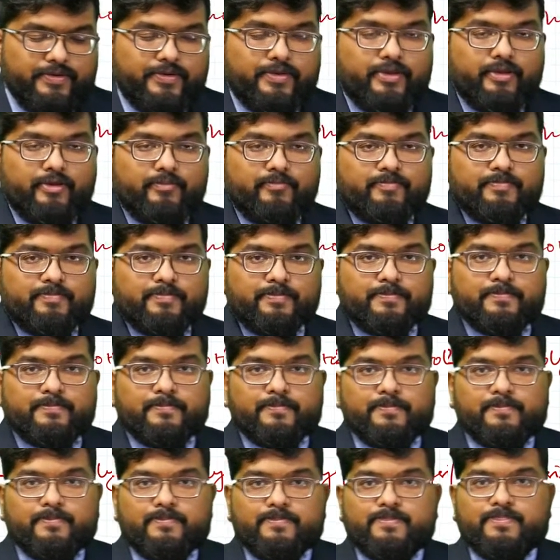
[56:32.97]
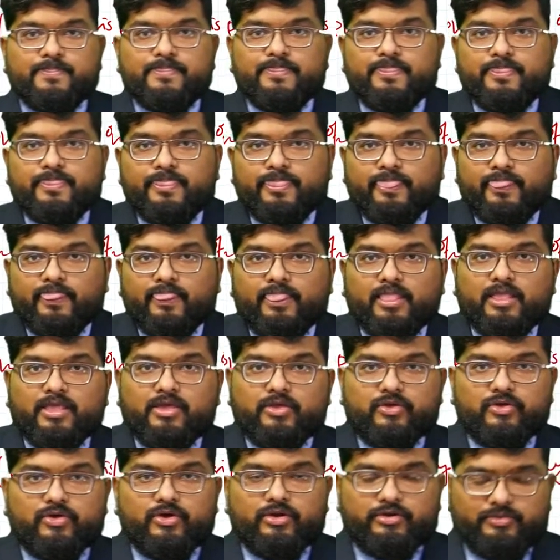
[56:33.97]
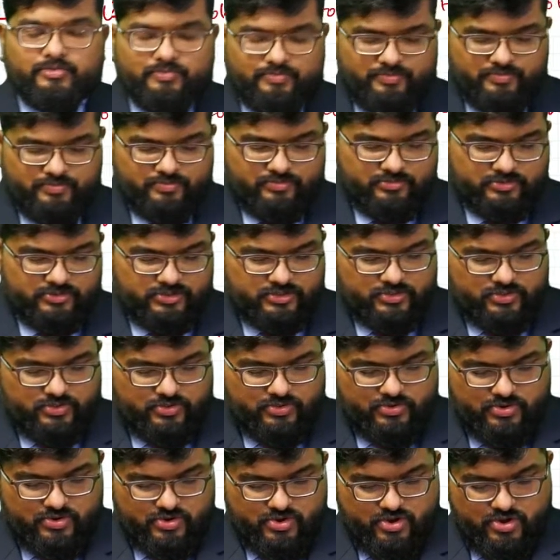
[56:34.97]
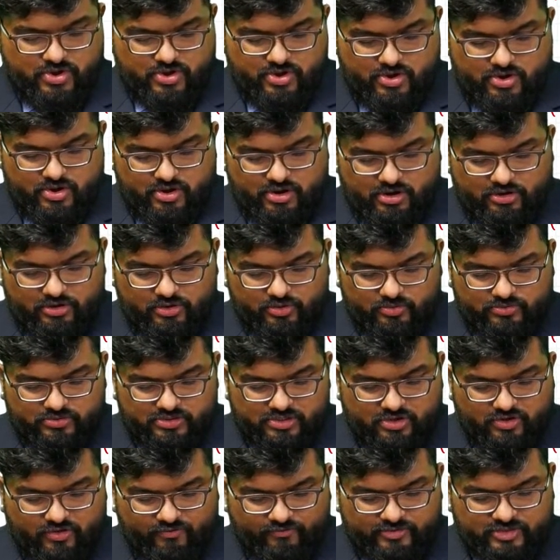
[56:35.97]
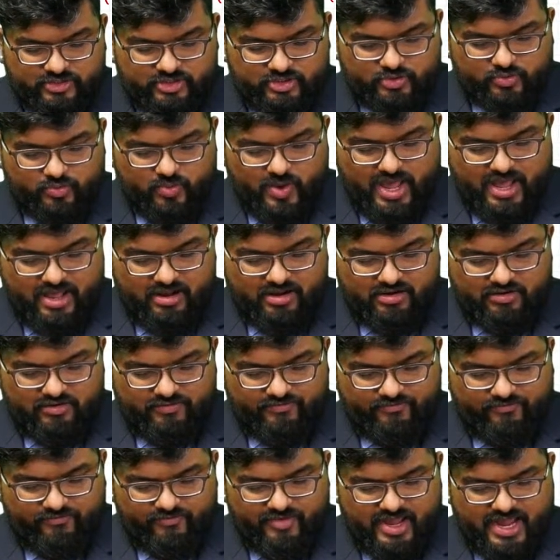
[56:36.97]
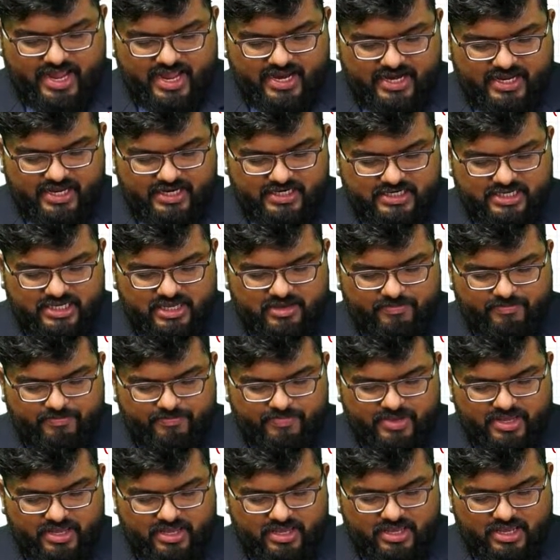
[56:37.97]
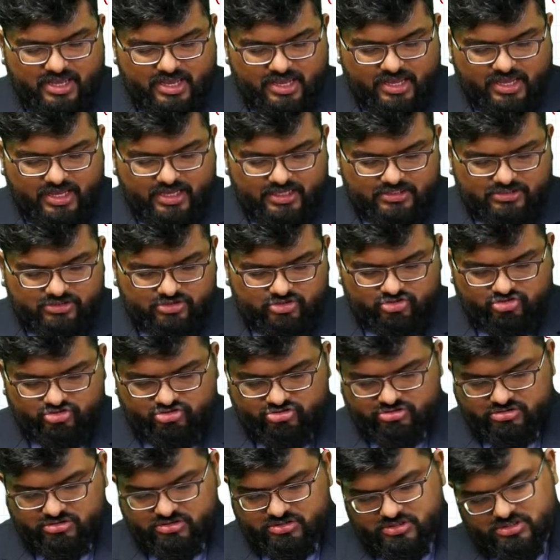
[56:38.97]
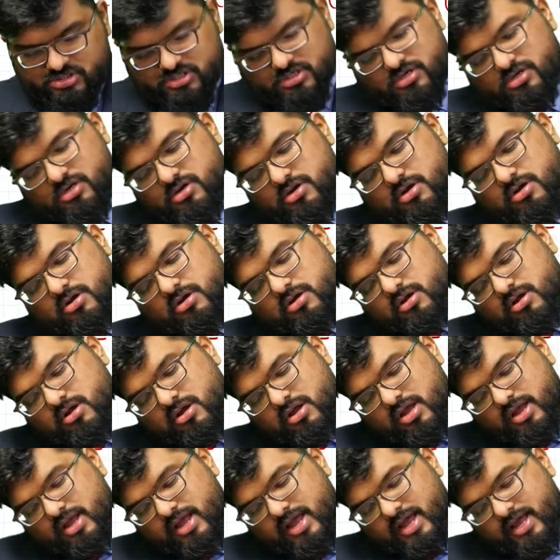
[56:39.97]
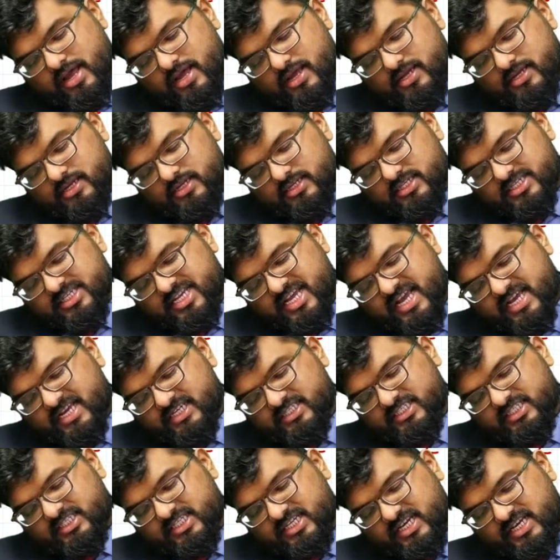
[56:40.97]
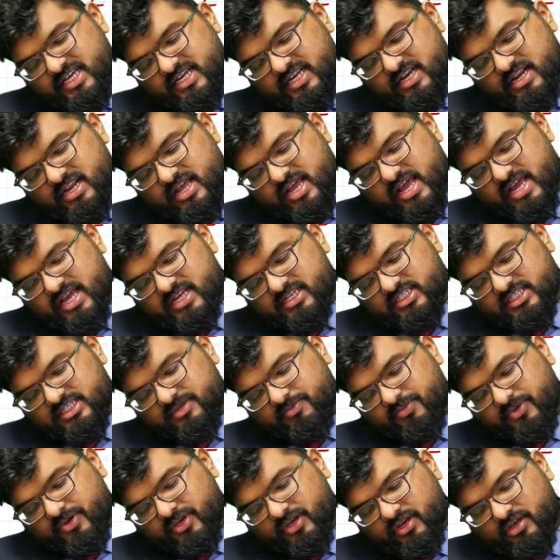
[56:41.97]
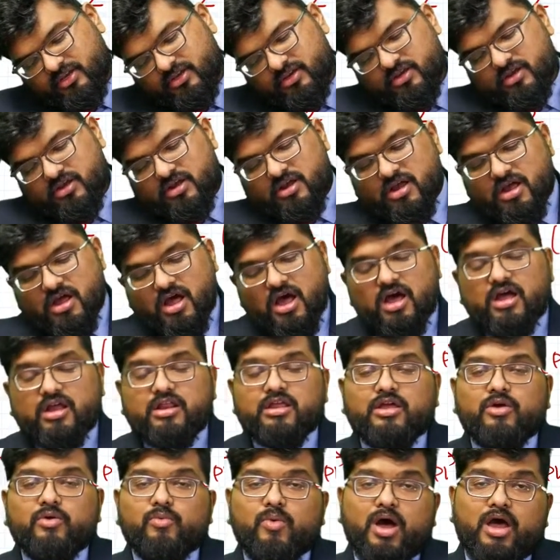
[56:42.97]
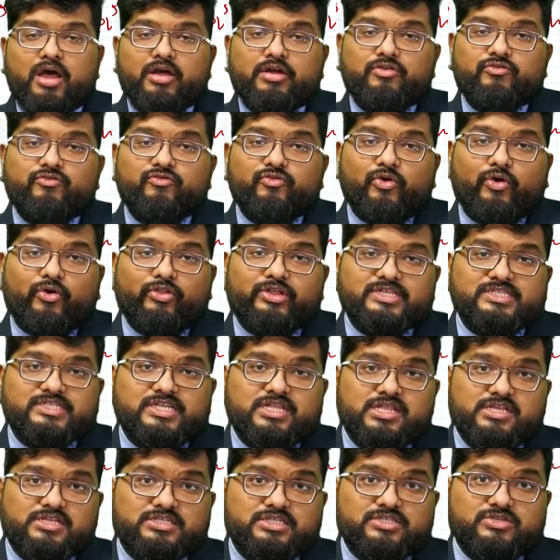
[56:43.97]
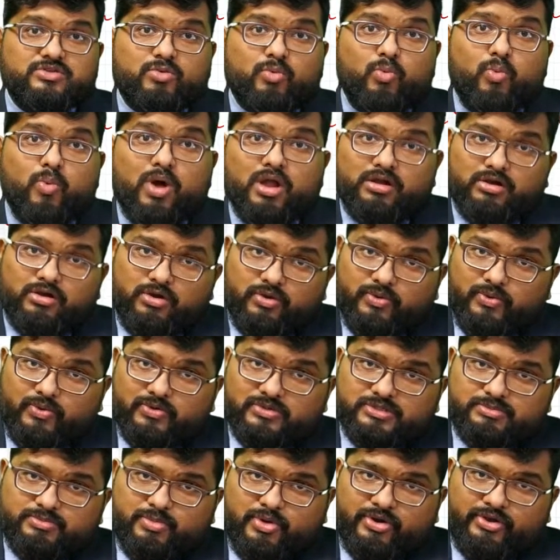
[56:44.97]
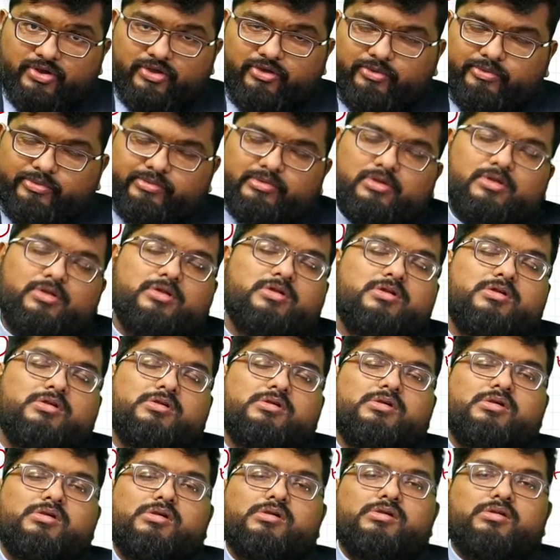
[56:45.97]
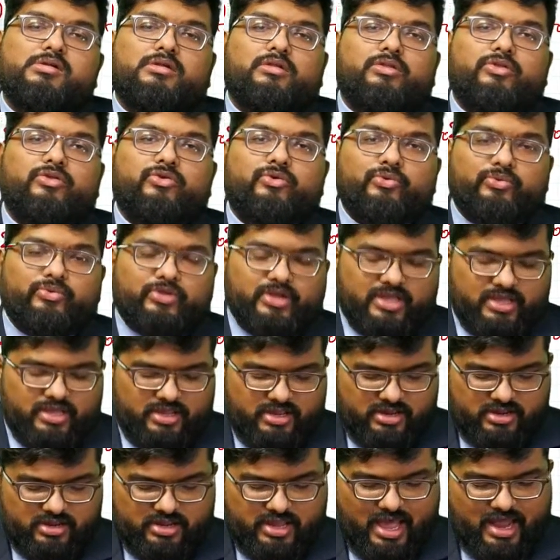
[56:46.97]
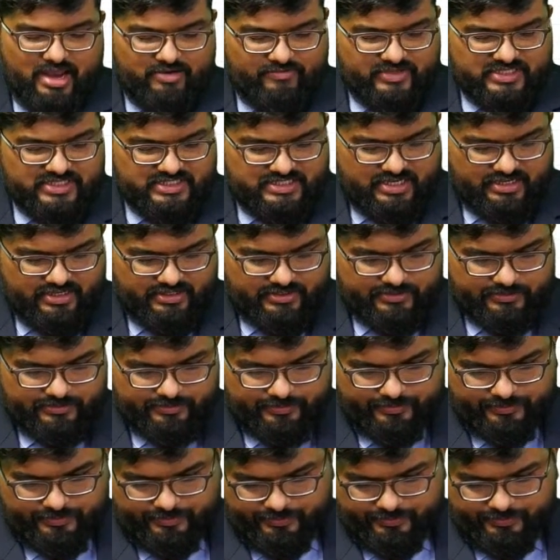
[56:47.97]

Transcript: Yeah, got it? So a total of 12 NADPH and 18 ATP are required for the synthesis of one glucose molecule through the Calvin cycle.